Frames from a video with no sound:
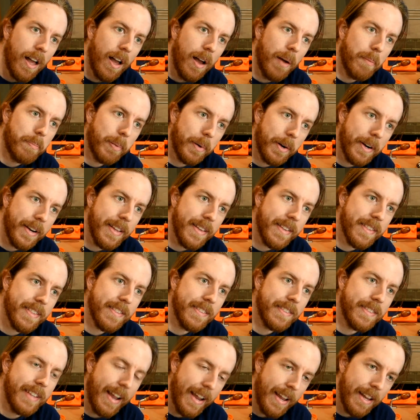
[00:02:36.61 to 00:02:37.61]
a pretty
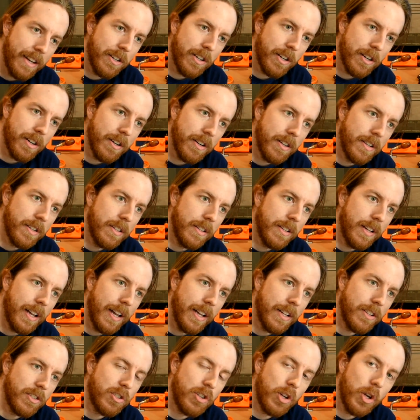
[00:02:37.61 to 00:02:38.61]
standard
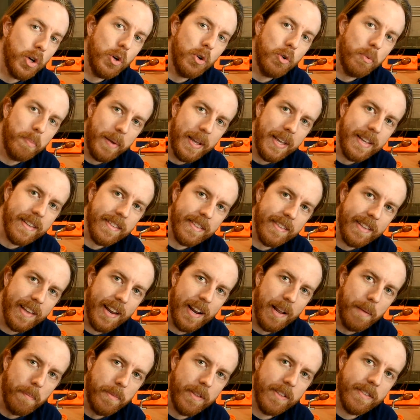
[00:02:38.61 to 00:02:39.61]
two-piece setup.